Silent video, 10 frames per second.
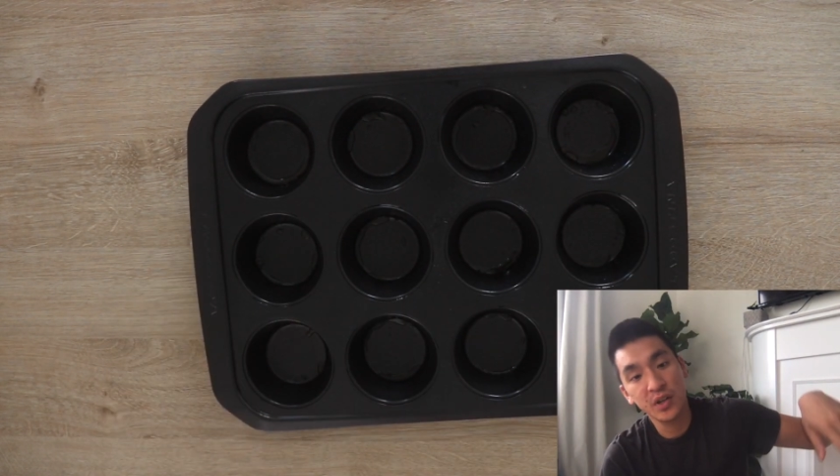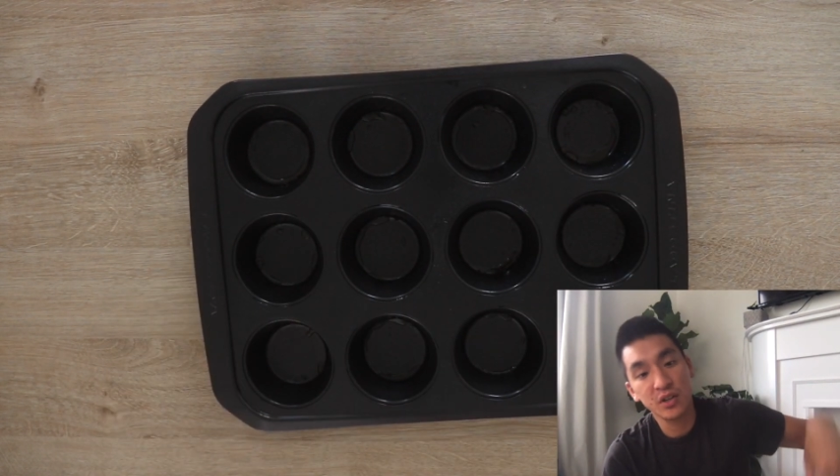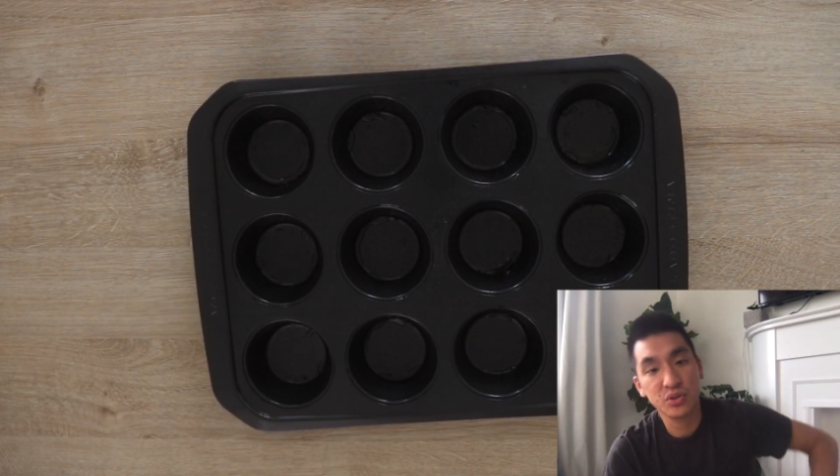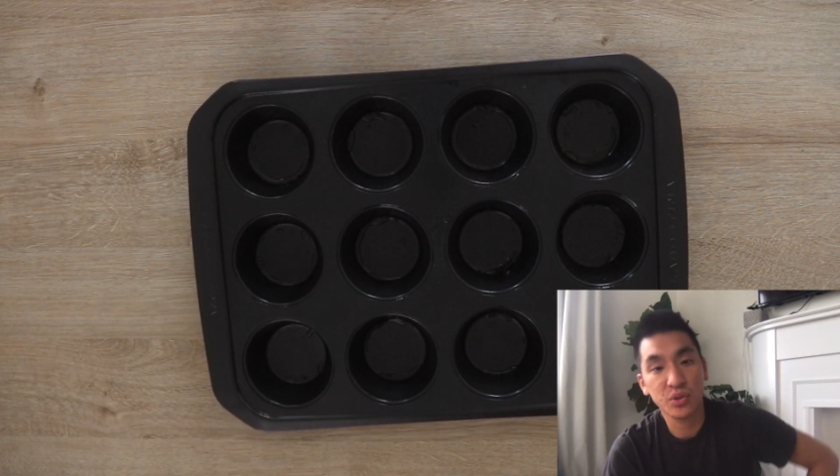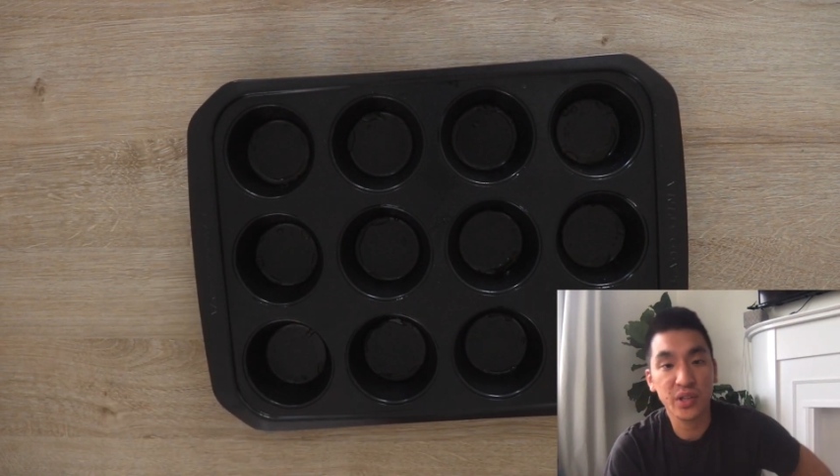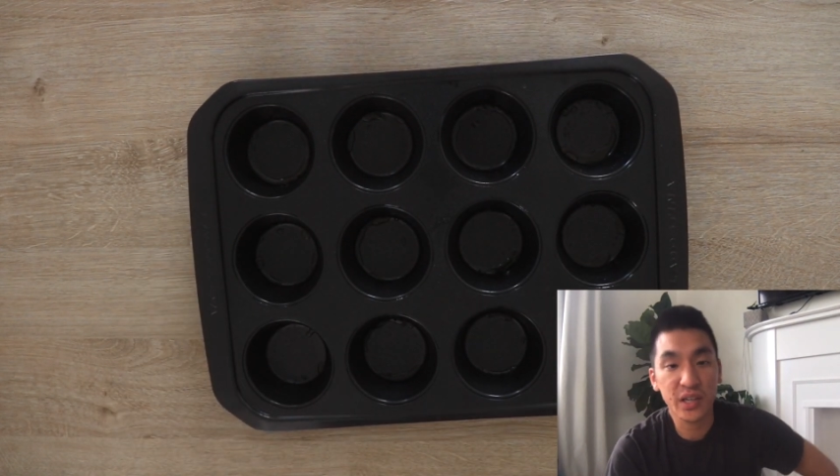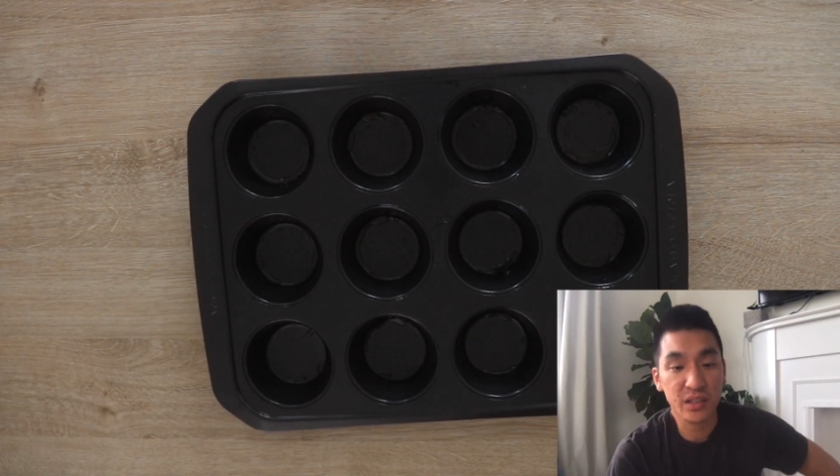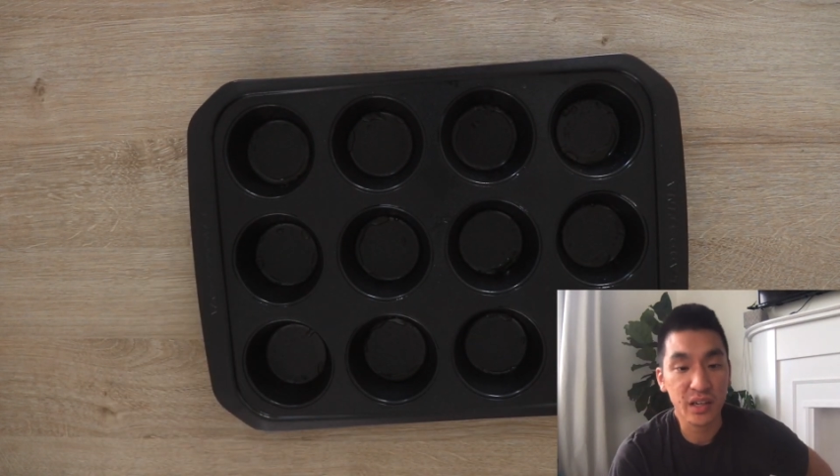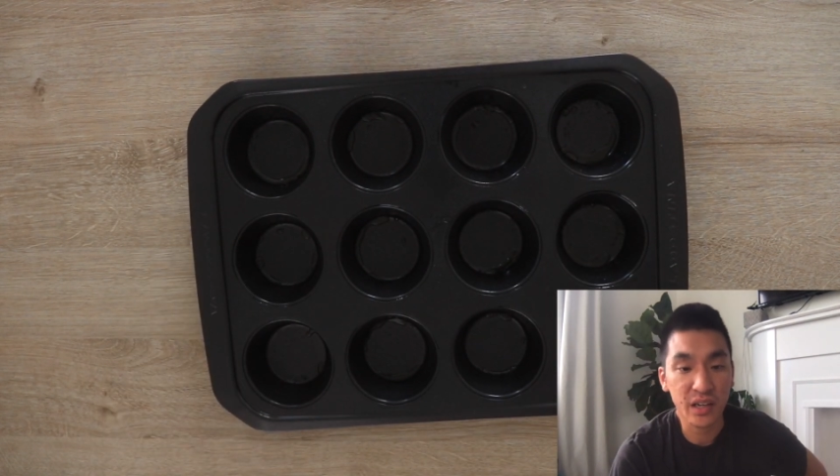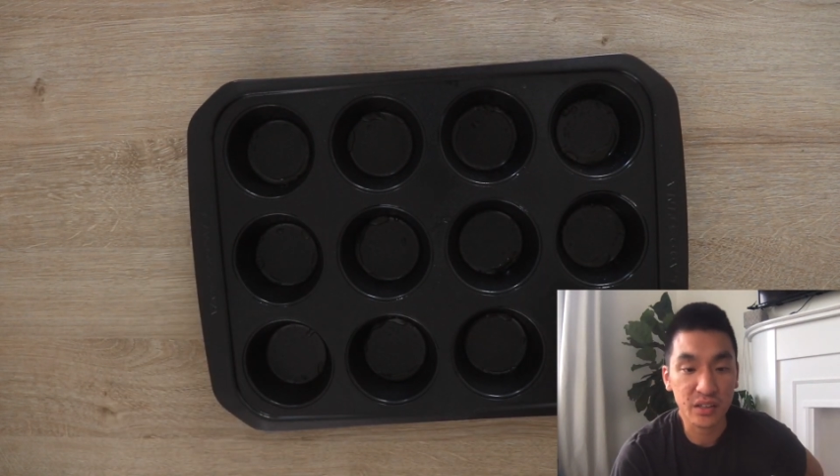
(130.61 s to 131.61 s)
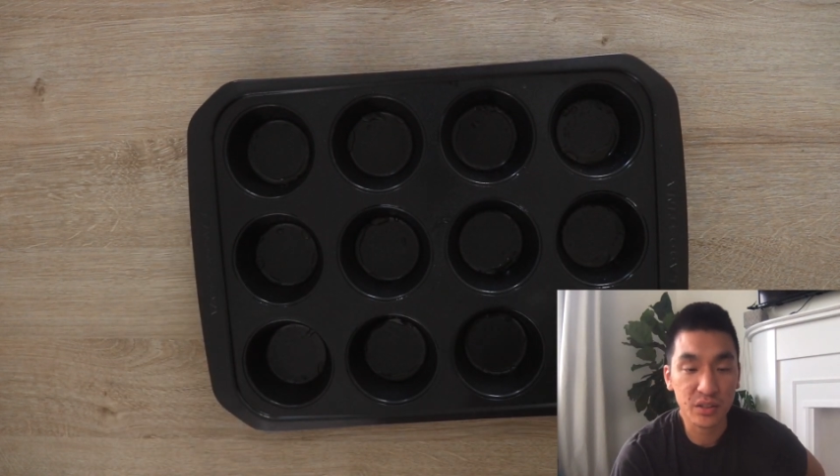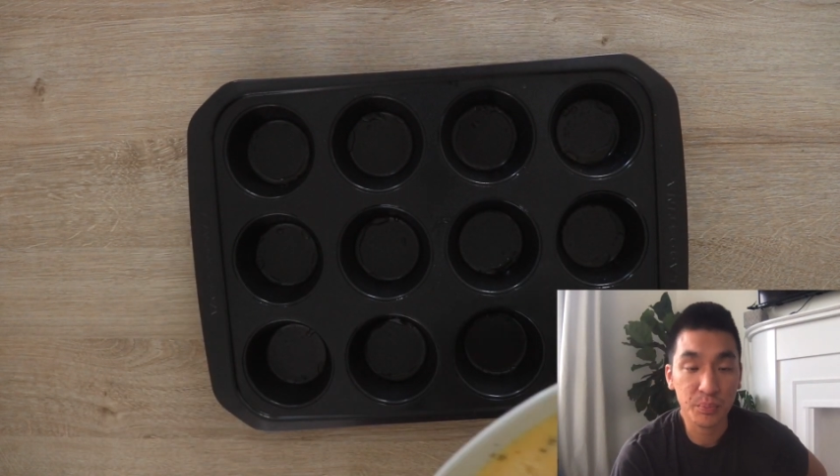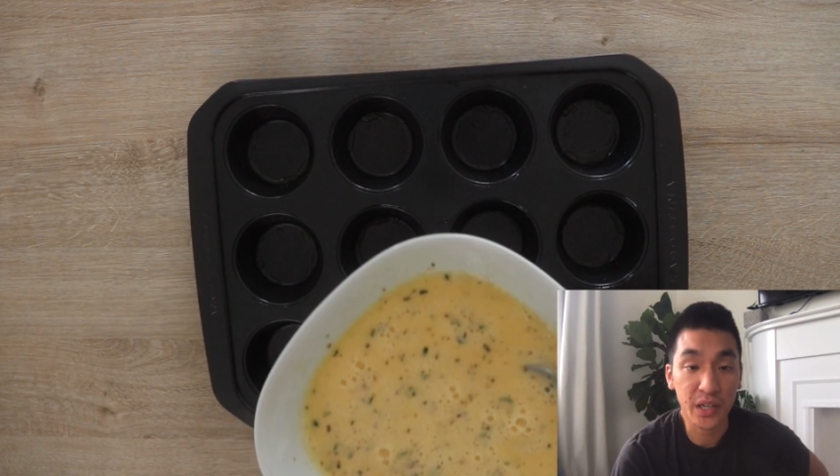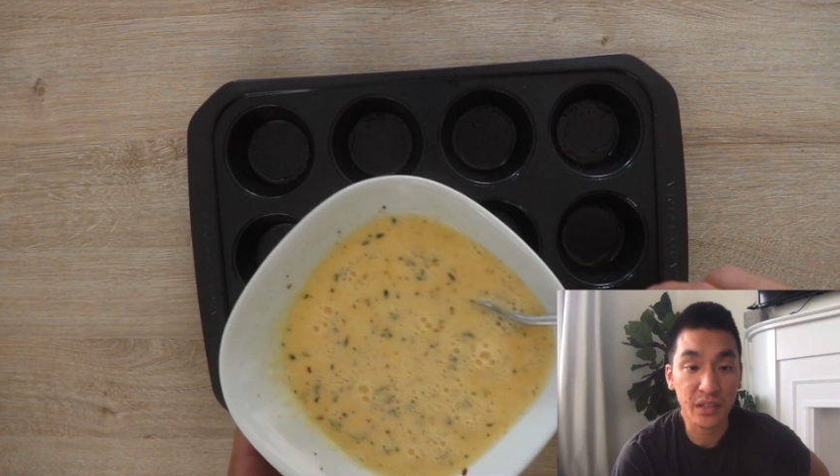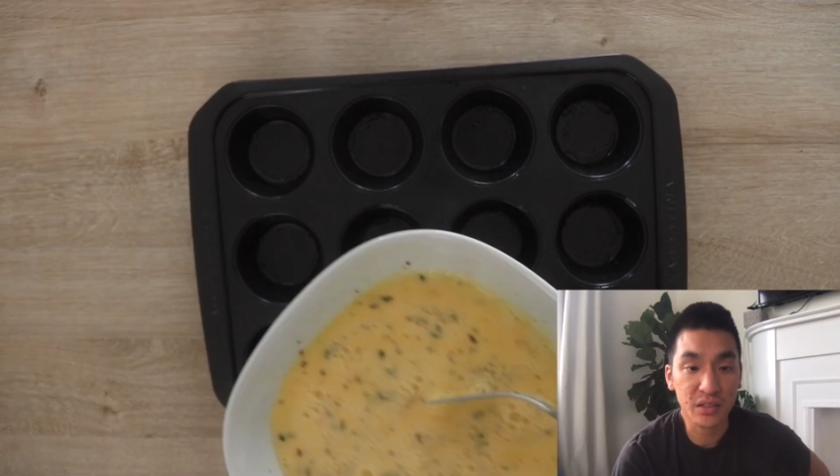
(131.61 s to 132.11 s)
so that the egg
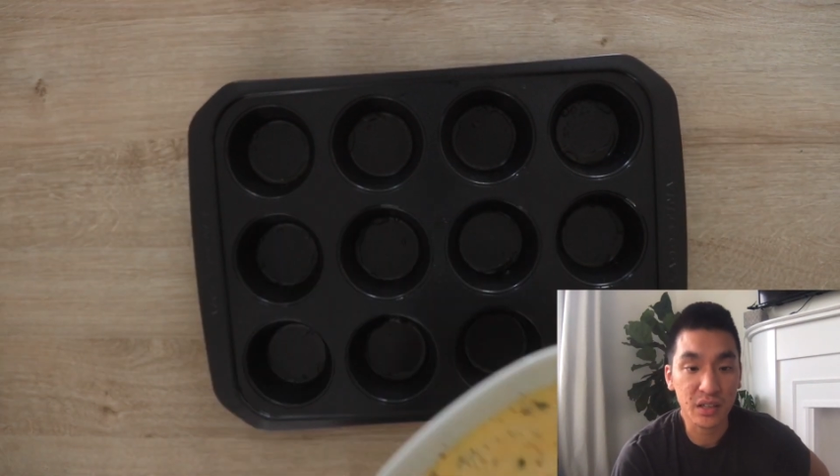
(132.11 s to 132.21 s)
bites